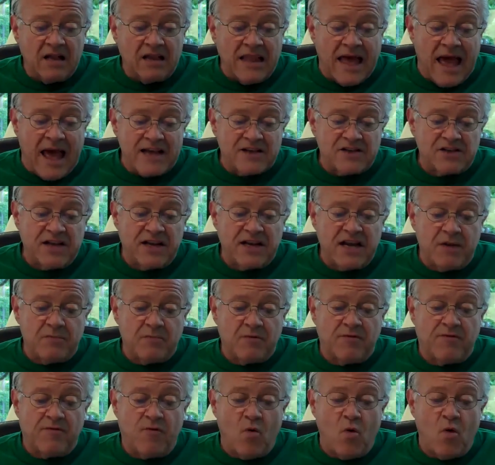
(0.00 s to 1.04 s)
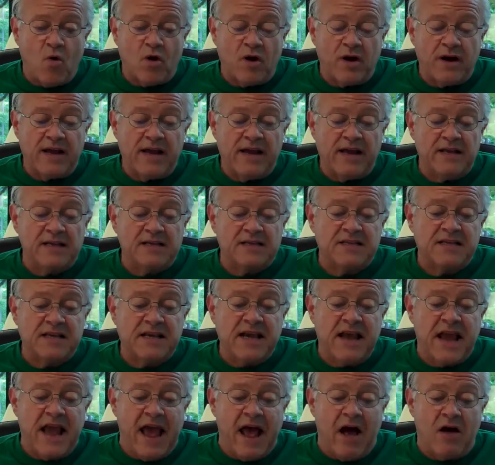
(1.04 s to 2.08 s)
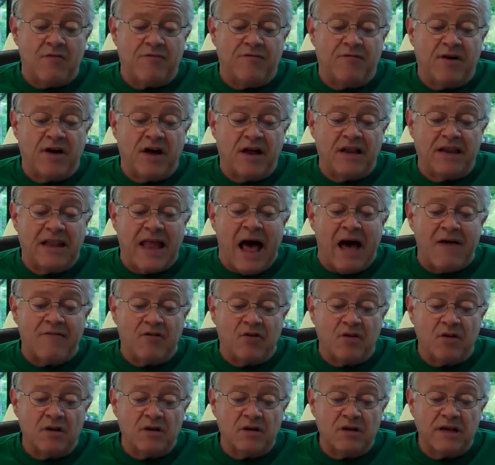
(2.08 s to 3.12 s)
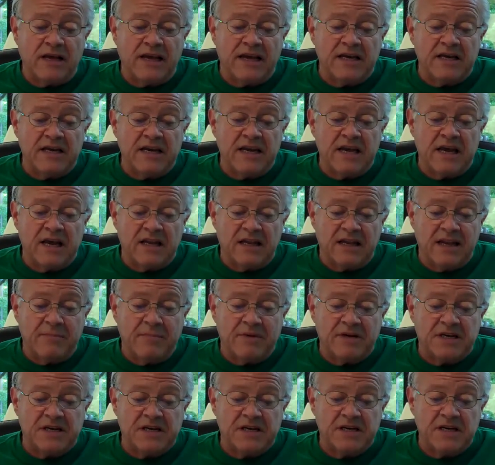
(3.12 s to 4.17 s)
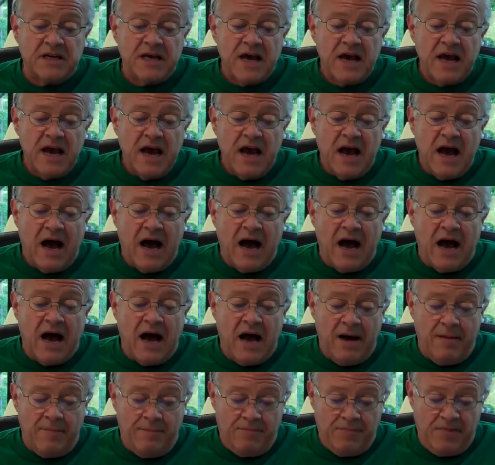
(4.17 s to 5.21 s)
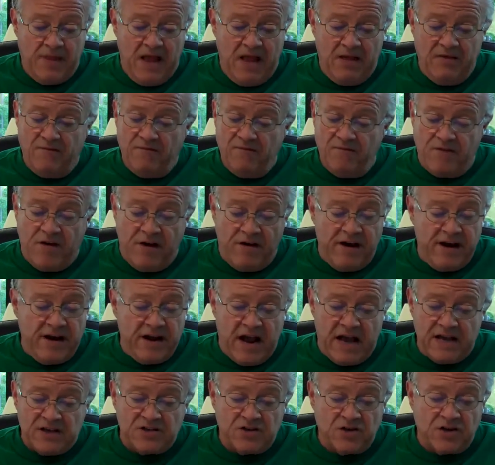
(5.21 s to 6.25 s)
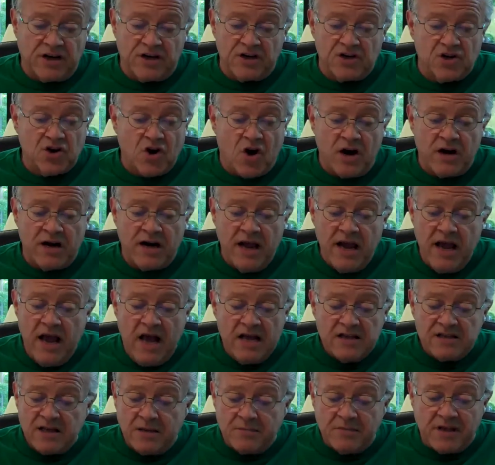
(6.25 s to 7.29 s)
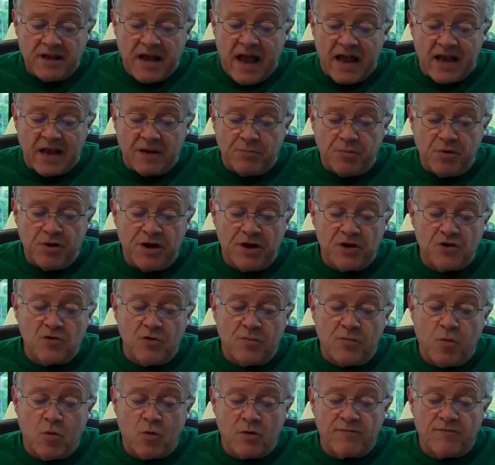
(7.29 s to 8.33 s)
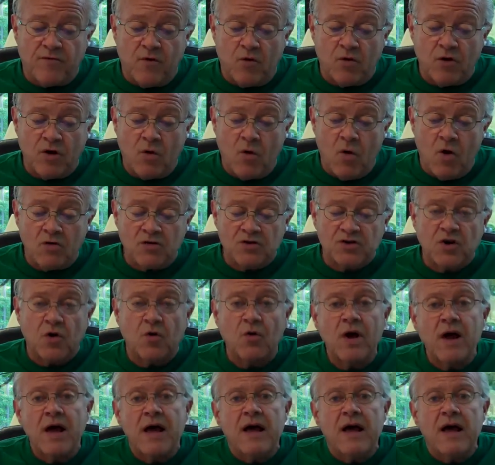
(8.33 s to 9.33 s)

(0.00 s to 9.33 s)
lastly, number 4 is the Alpha Laval India Limited. Very nice looking chart, something I could put into a portfolio also.